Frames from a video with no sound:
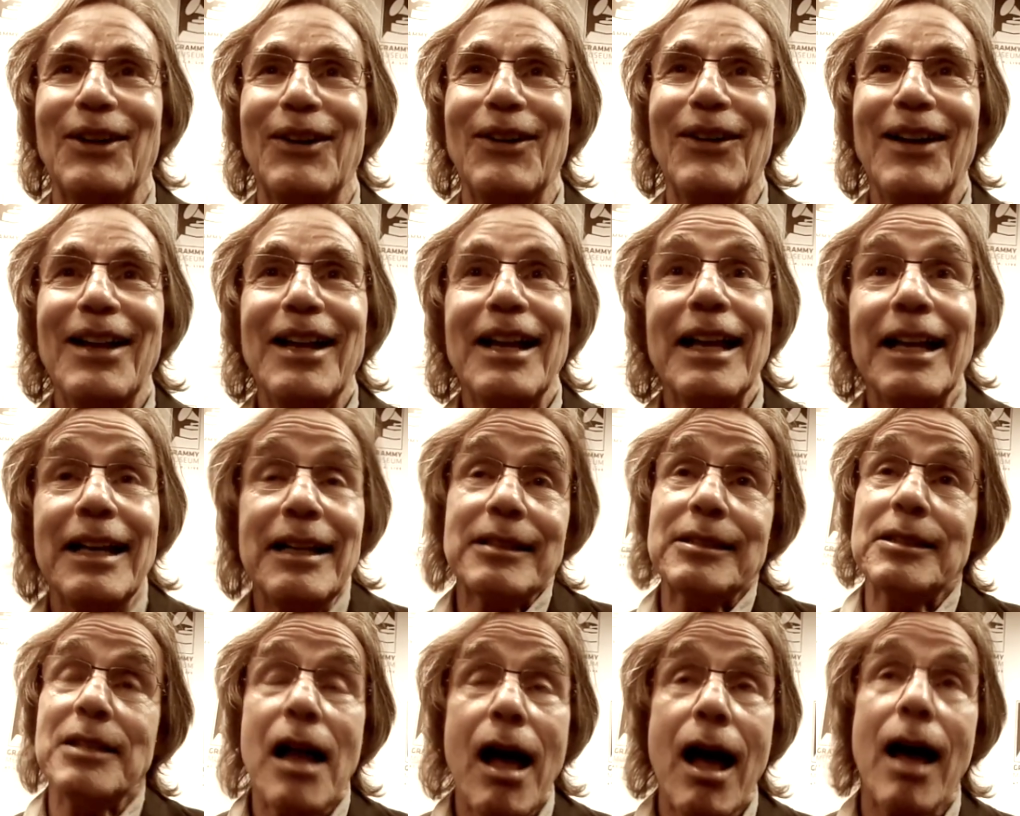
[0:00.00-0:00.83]
You know? Hmm. And
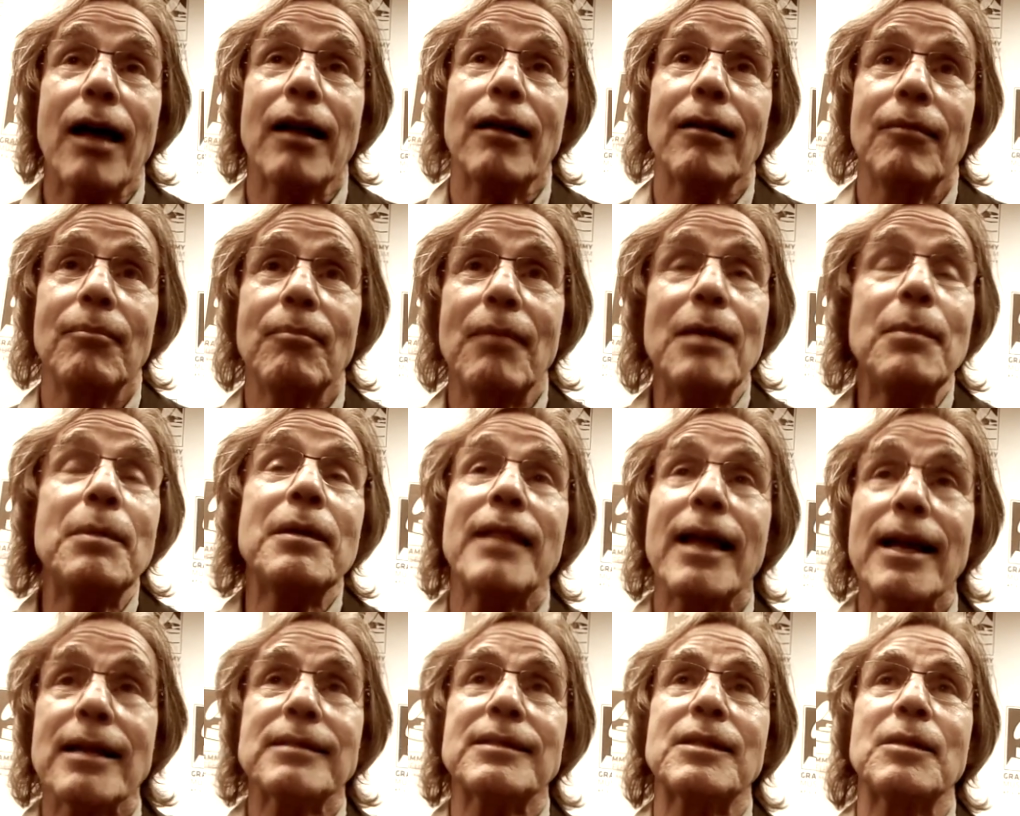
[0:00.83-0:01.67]
he's not. Maybe
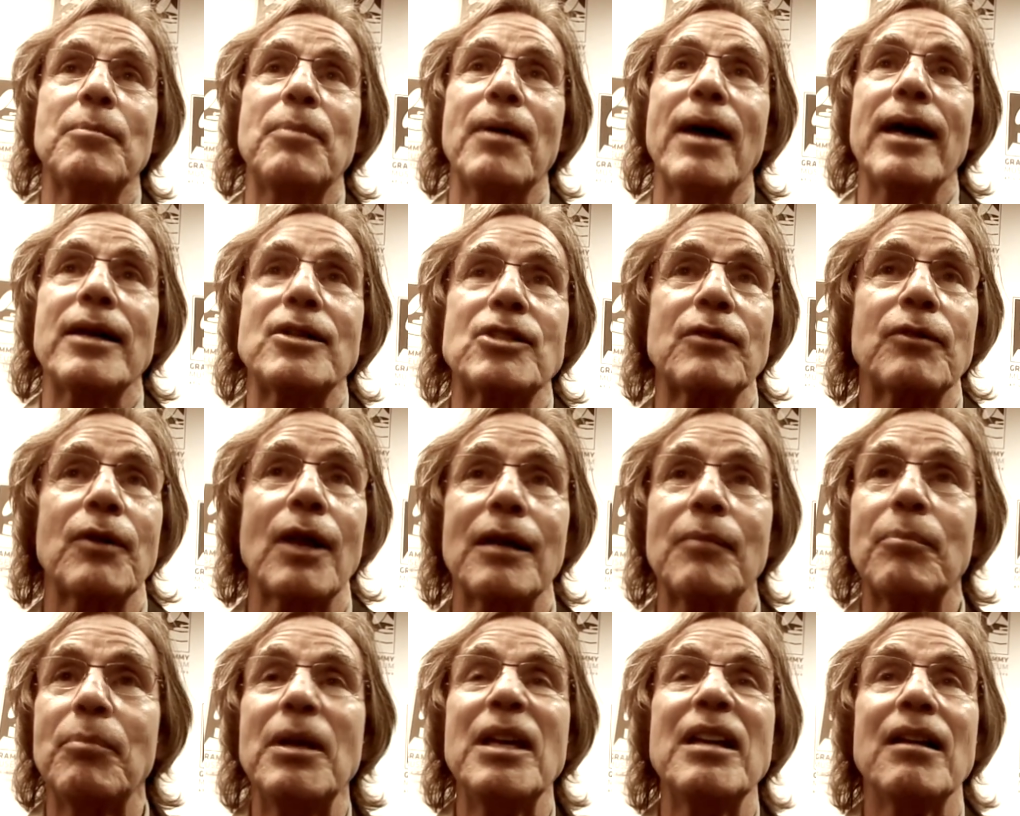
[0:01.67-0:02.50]
that's the badge of
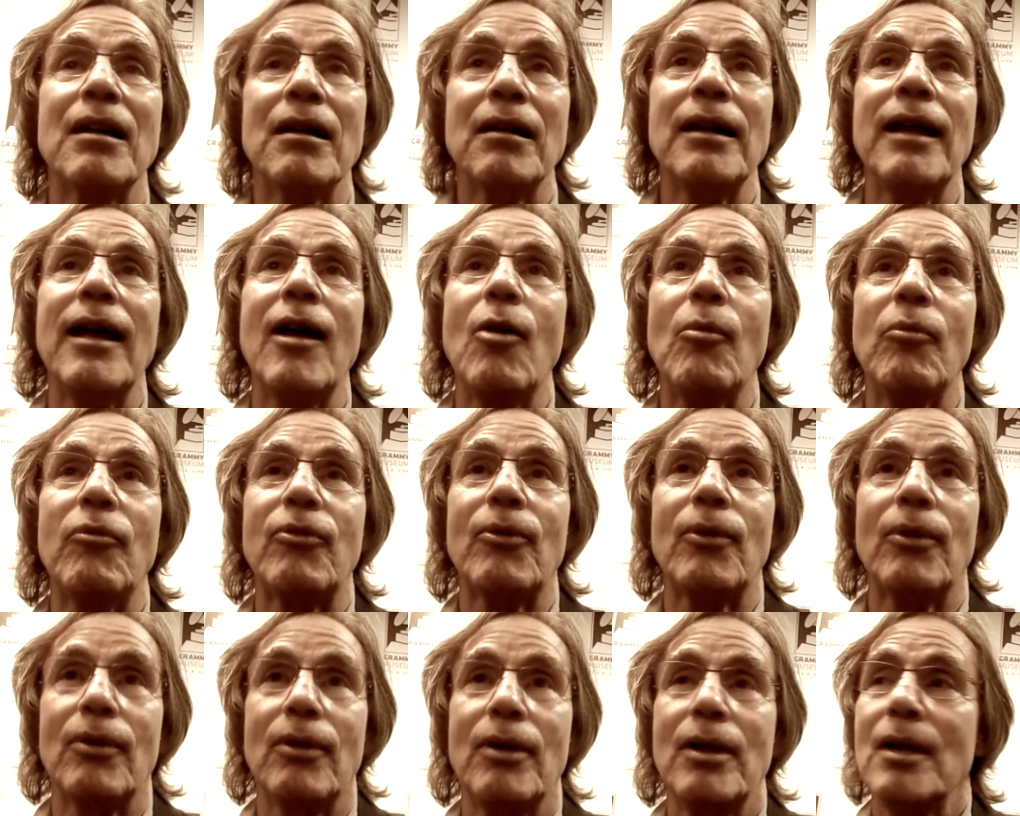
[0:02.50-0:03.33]
like being
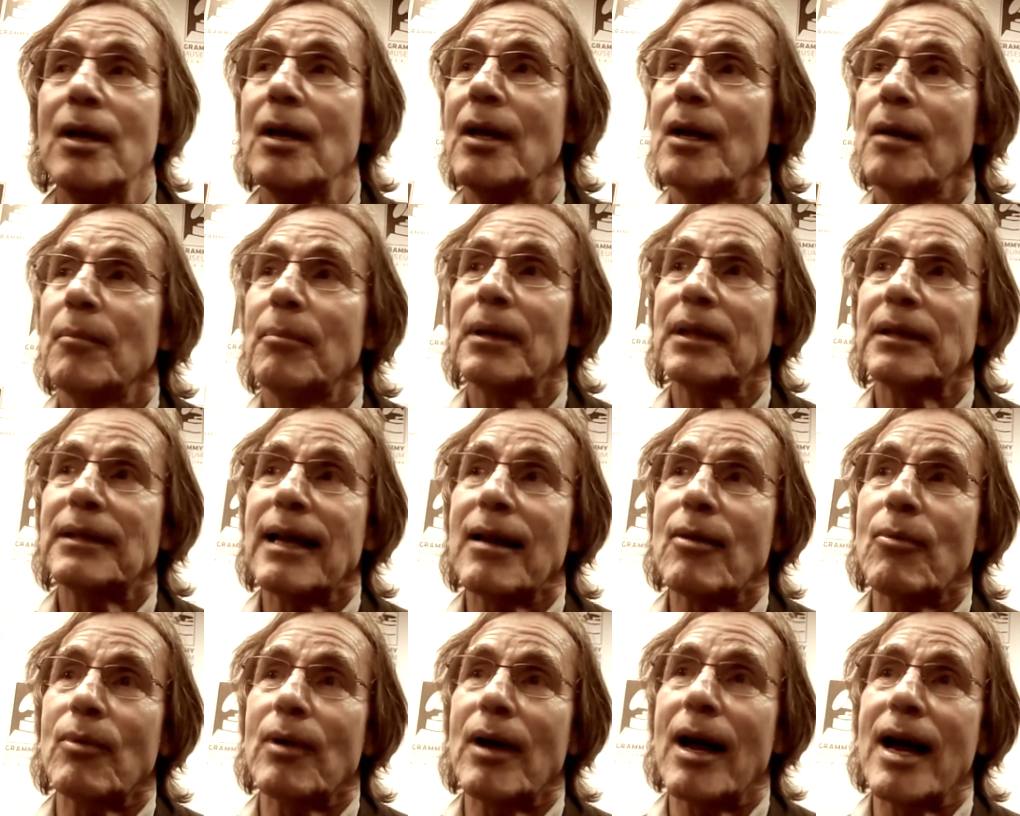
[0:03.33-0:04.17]
unhelpful. But
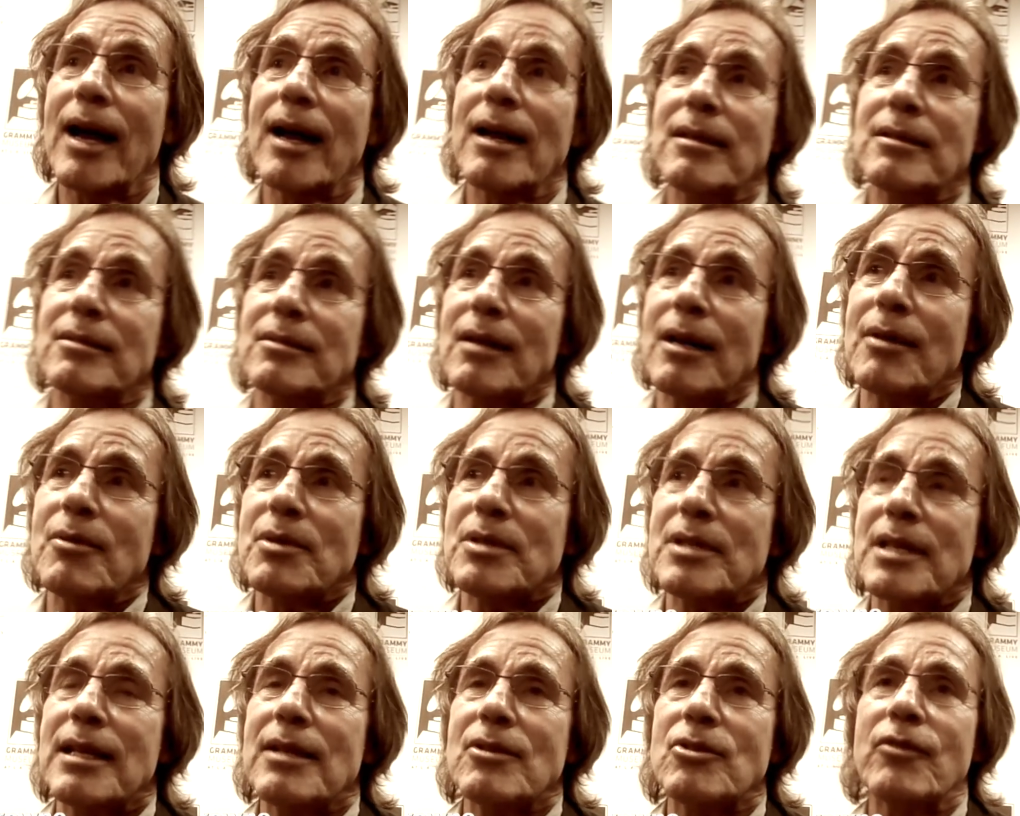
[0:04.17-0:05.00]
that, I
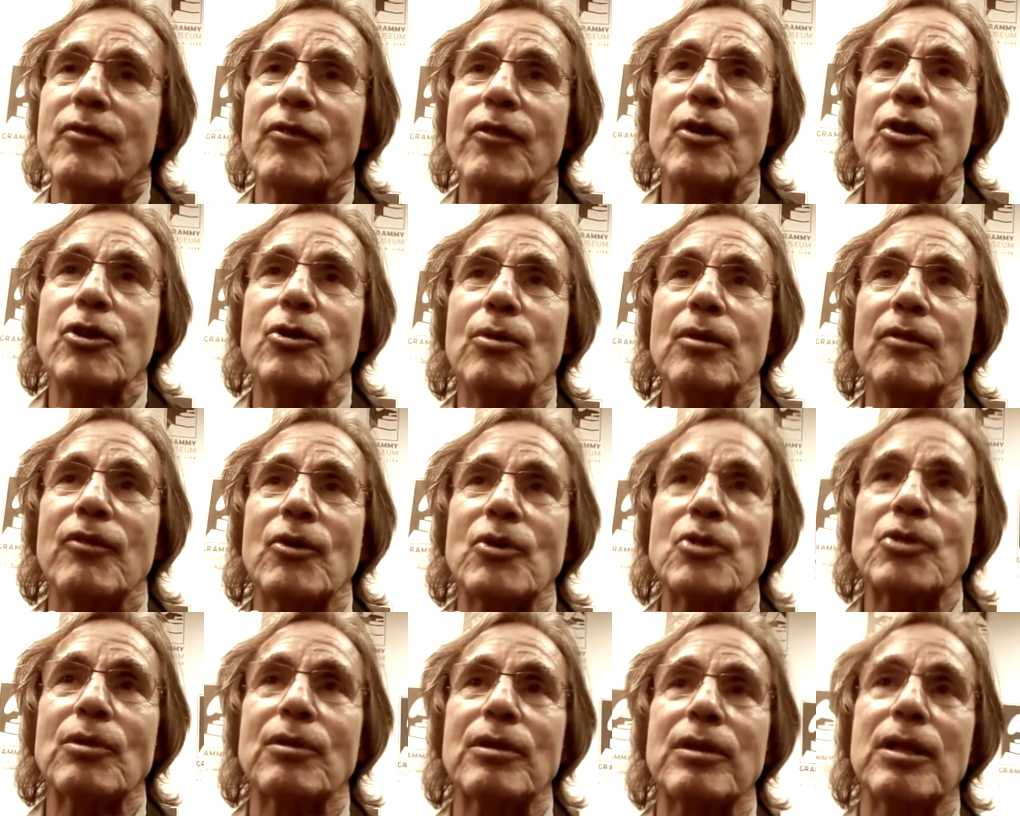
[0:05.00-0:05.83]
would say it's a very
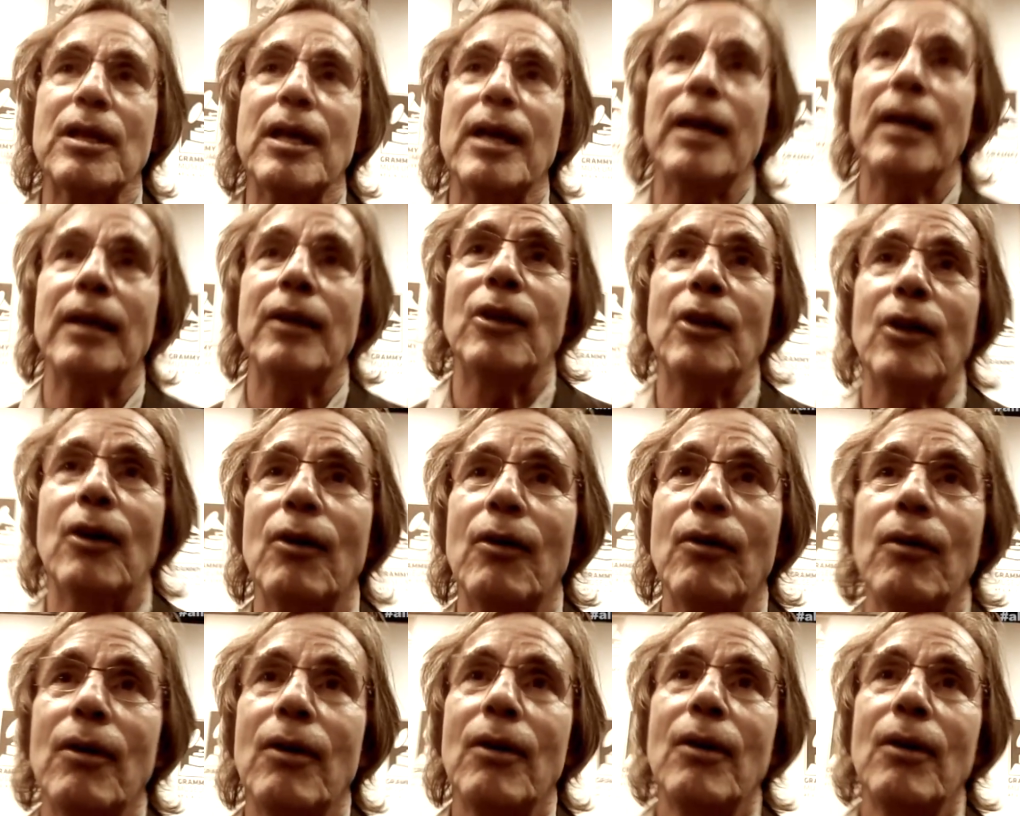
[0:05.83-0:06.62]
universal thing. You know?